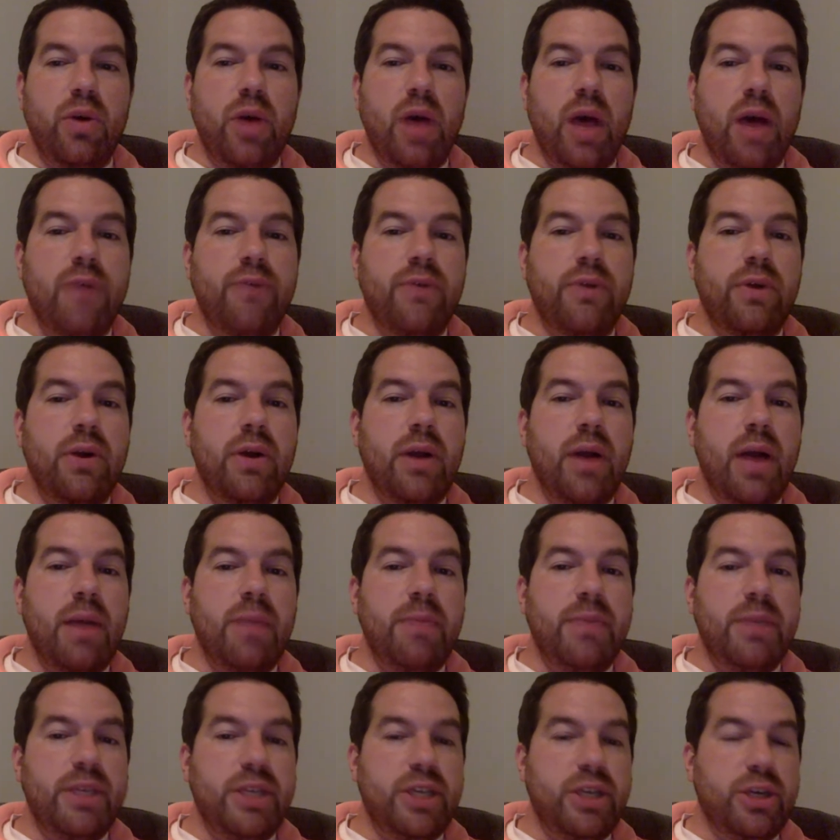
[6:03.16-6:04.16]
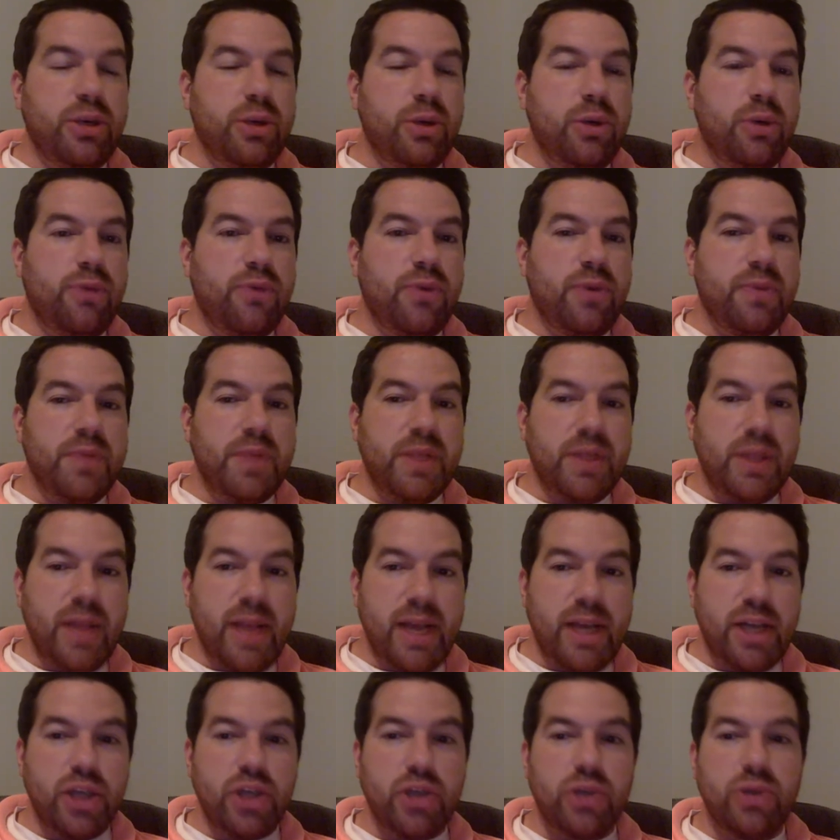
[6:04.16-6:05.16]
cover material from the
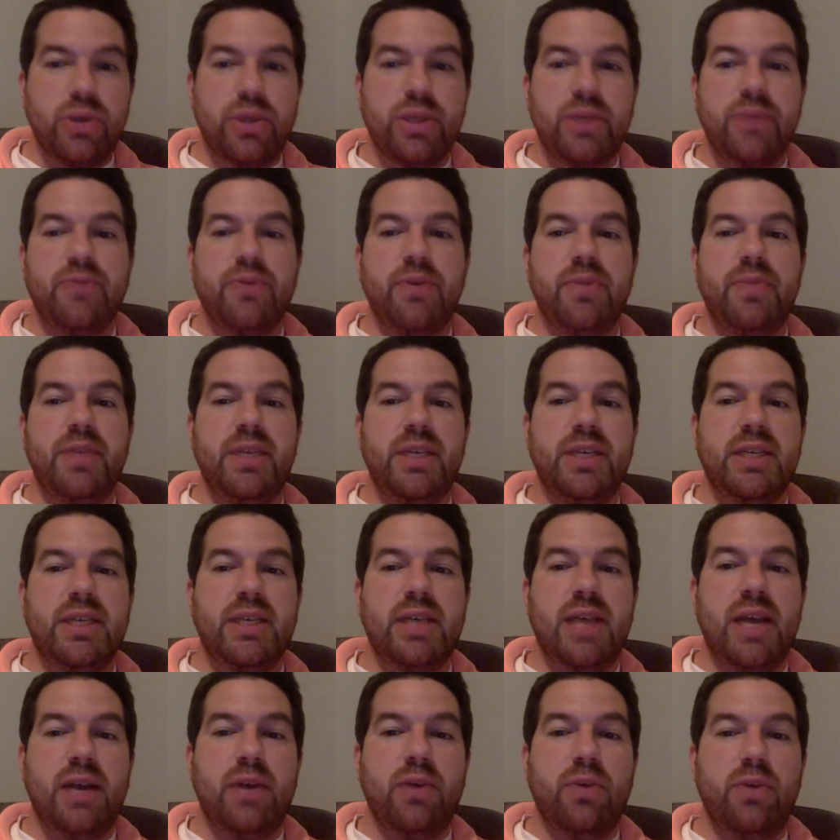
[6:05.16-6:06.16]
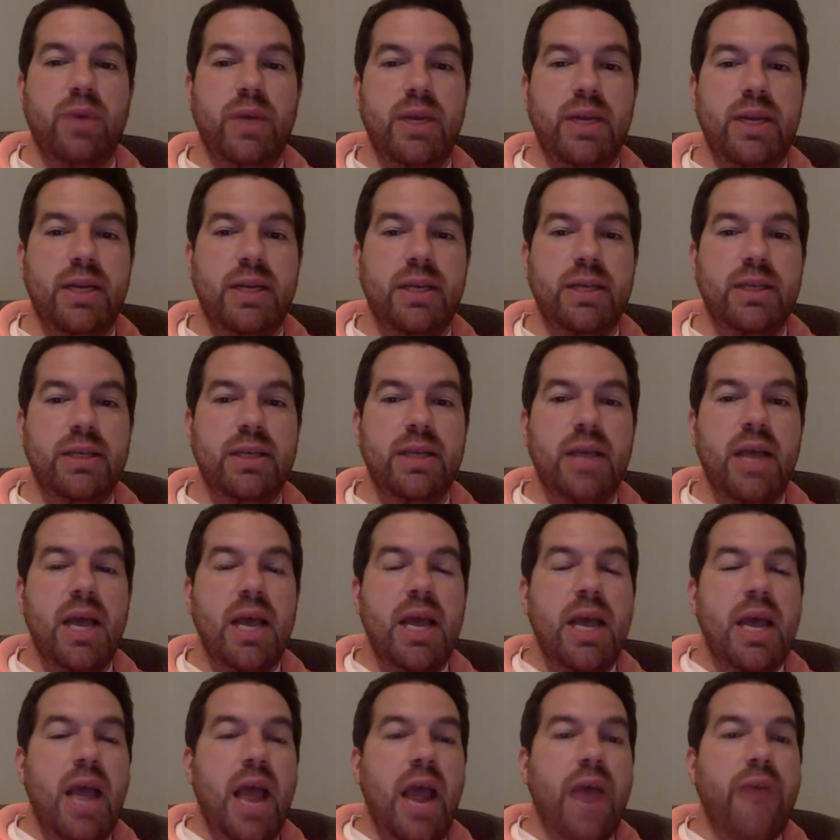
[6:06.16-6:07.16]
lectures and from the assigned readings.
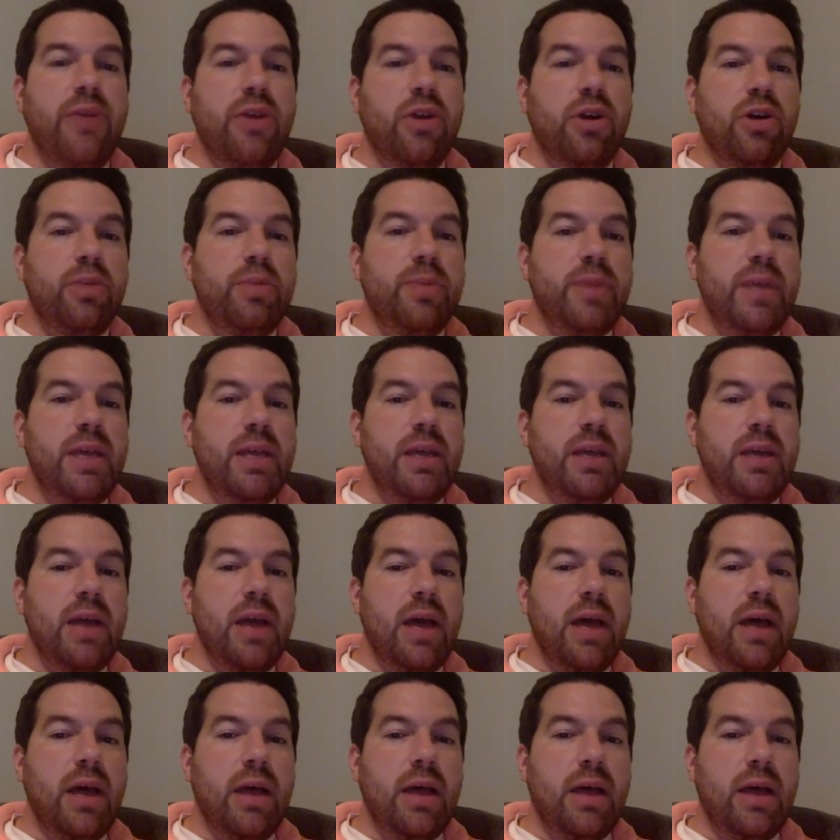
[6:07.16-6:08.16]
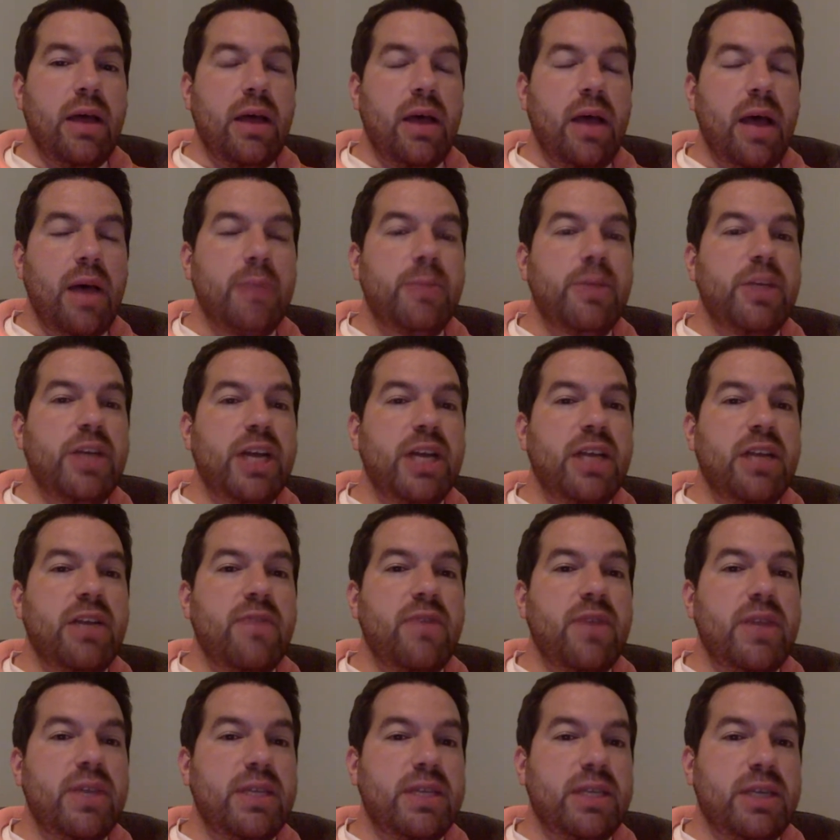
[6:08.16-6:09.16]
And there will be objective
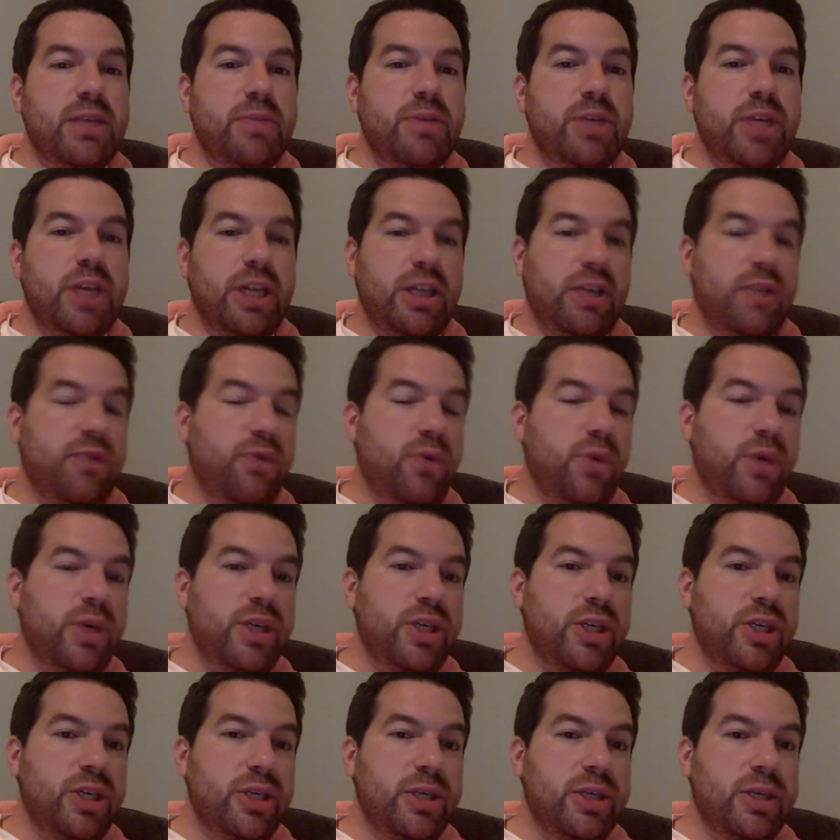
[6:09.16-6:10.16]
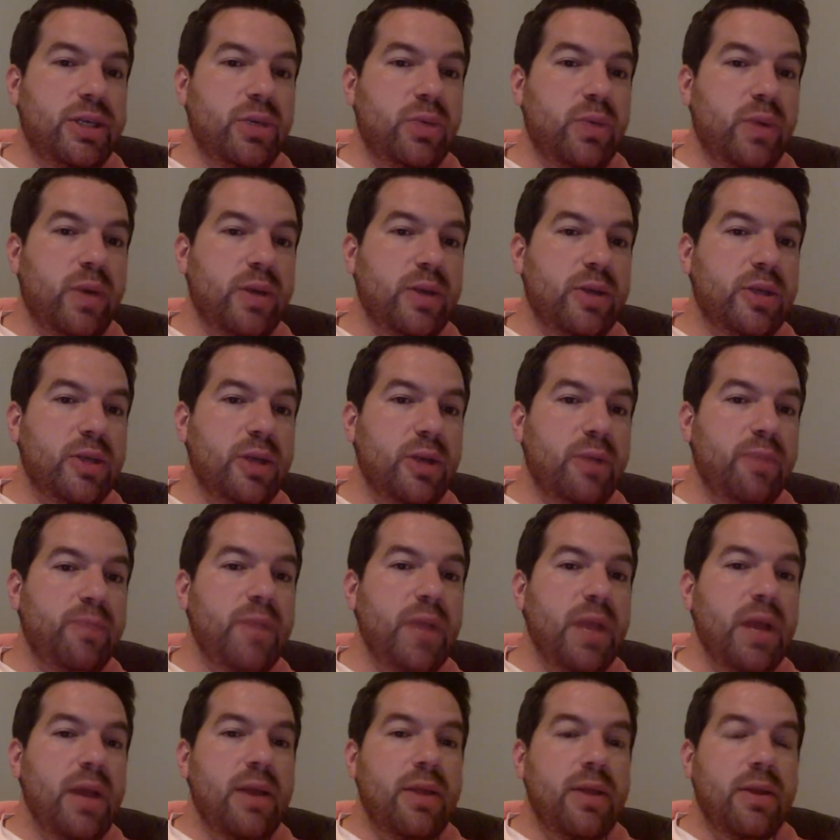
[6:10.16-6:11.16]
and subjective questions as well. So
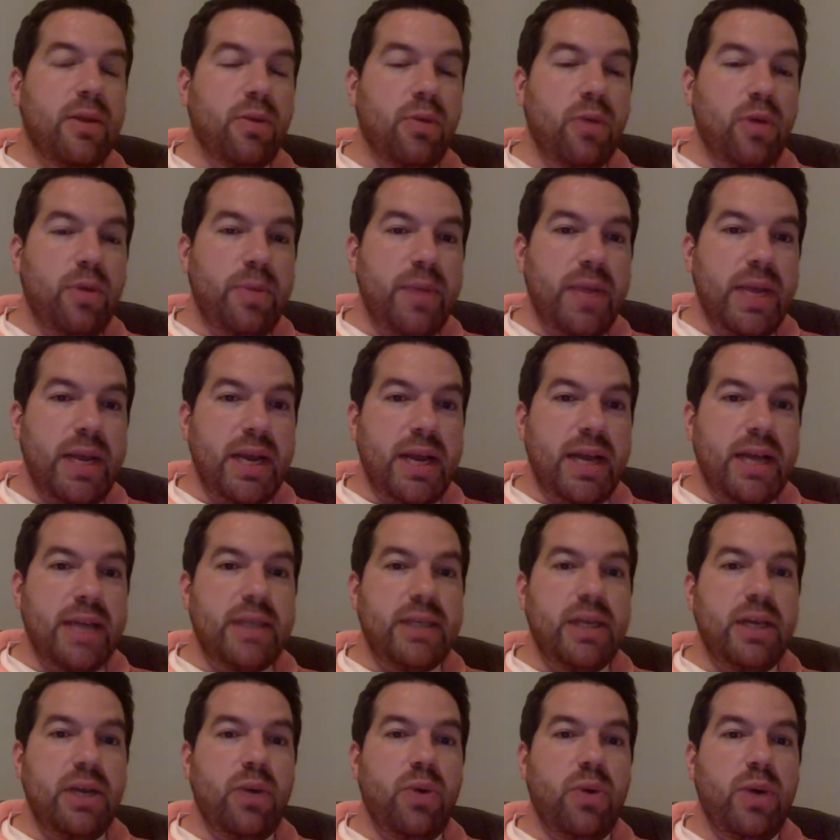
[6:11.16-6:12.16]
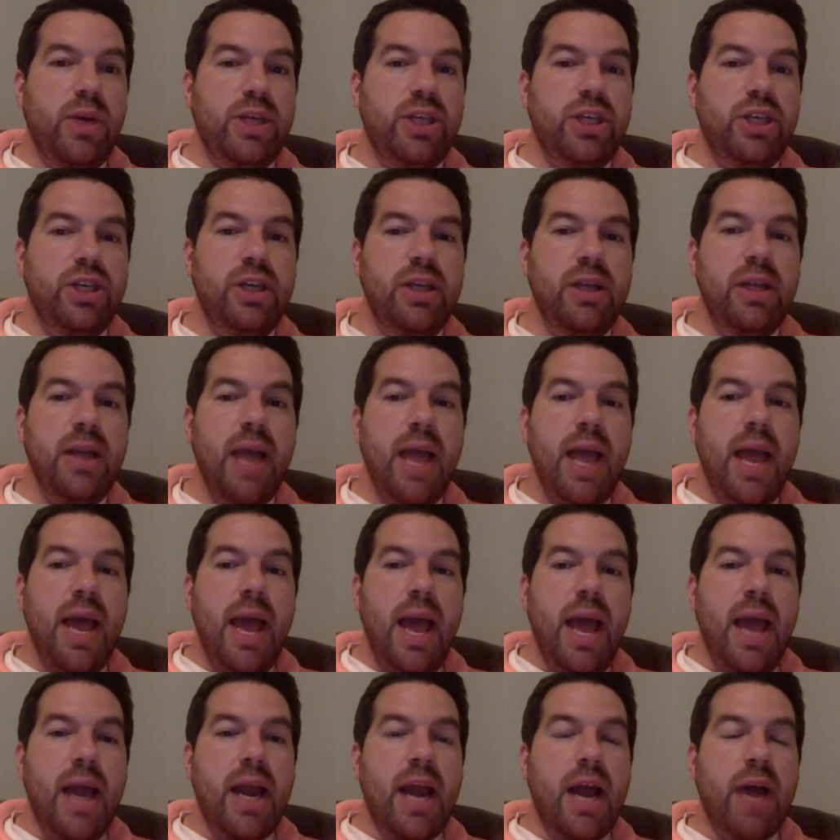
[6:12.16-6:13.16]
there will be an essay question,
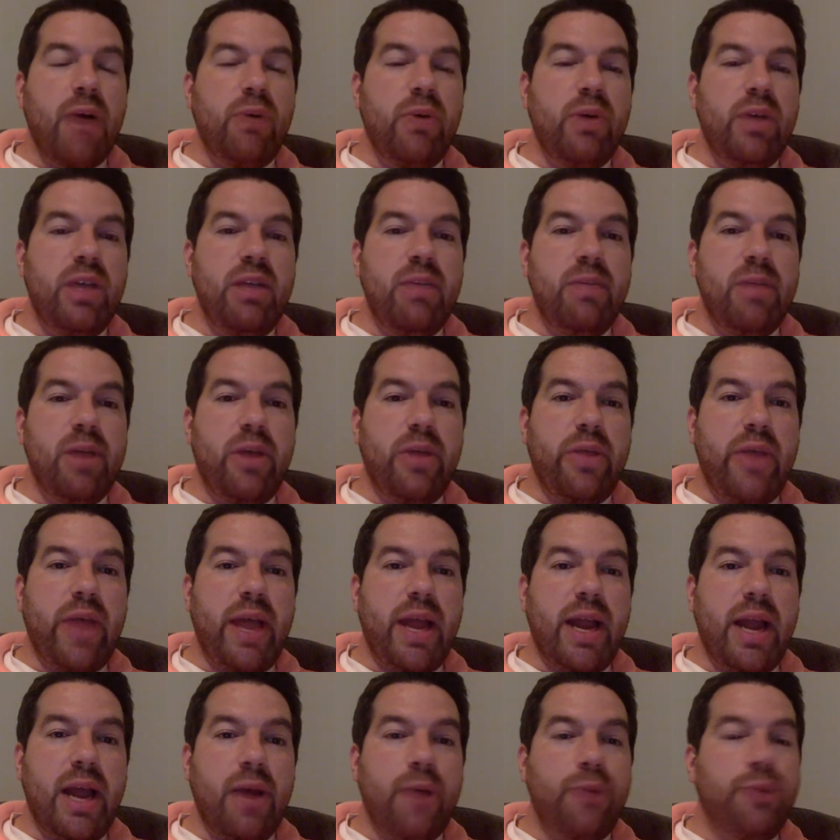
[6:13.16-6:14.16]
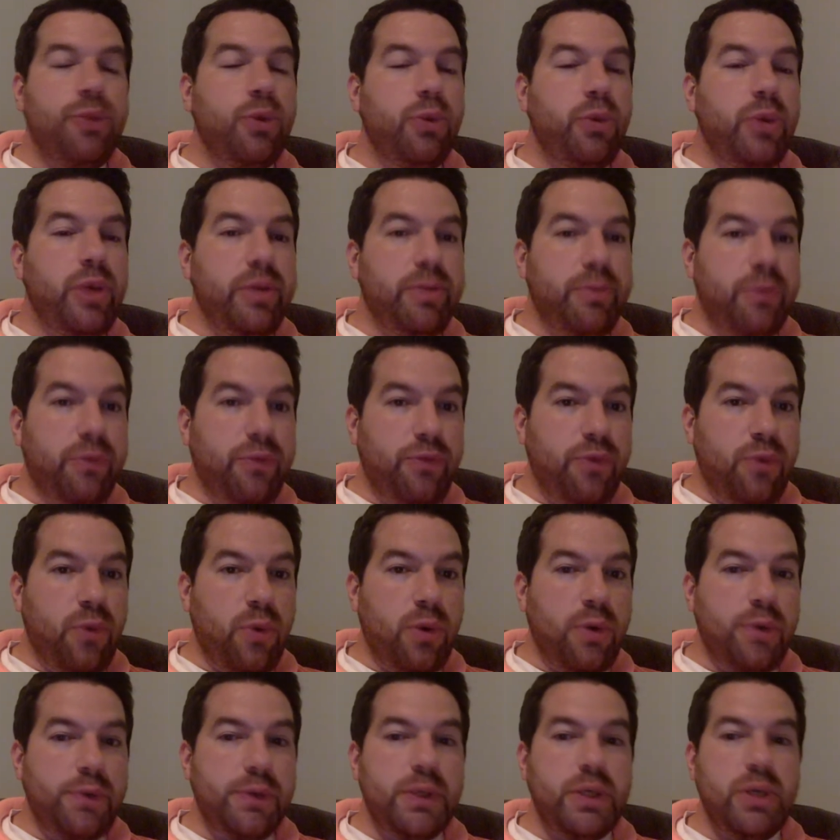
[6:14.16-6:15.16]
and I will email that out the week
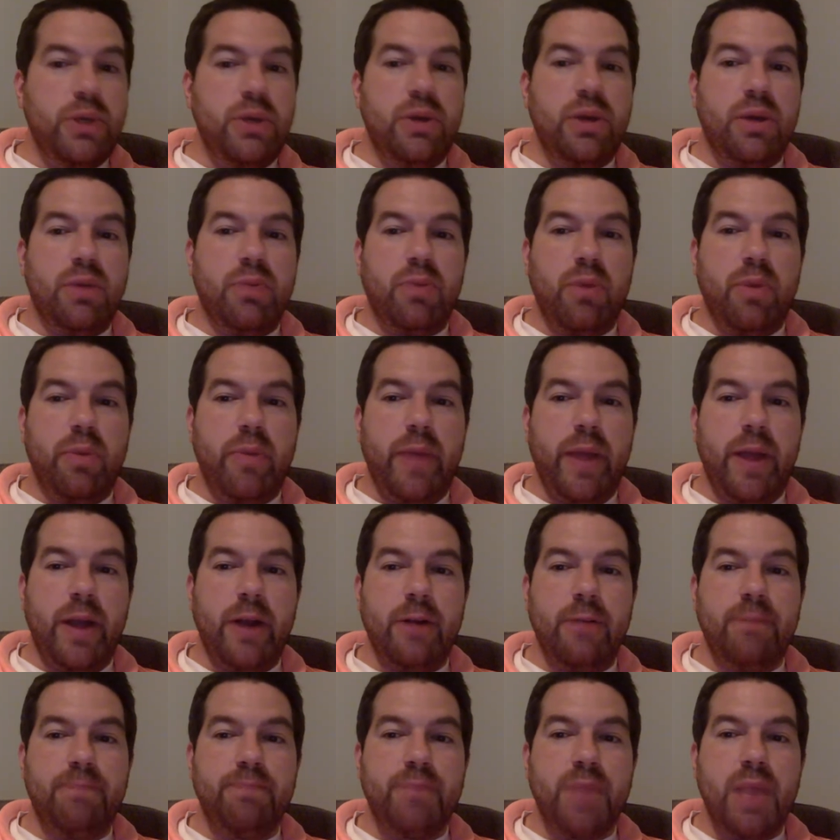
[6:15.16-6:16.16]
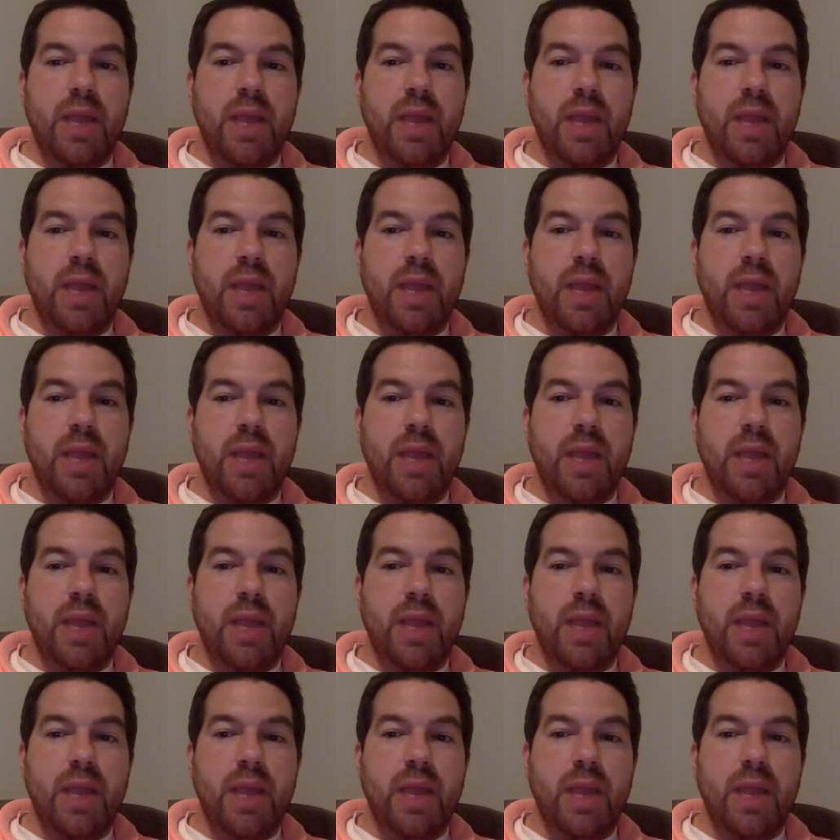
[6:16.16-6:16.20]
before so you can prepare.